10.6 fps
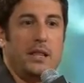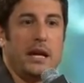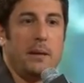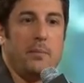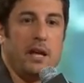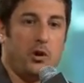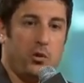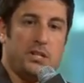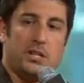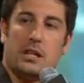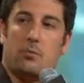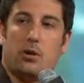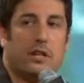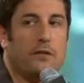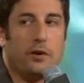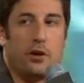They get increasingly more
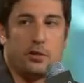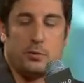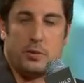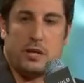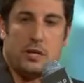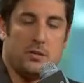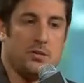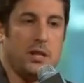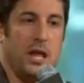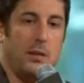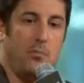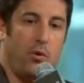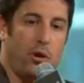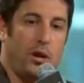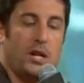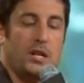difficult just because there's a lot
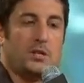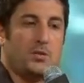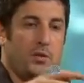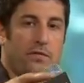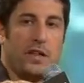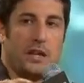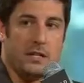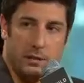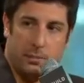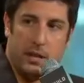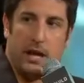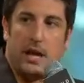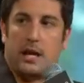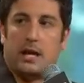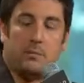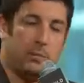more sort of things in
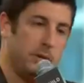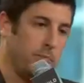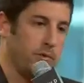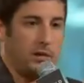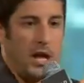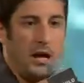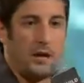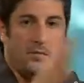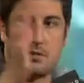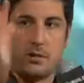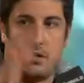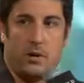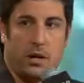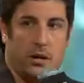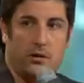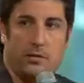play and people's lives are going in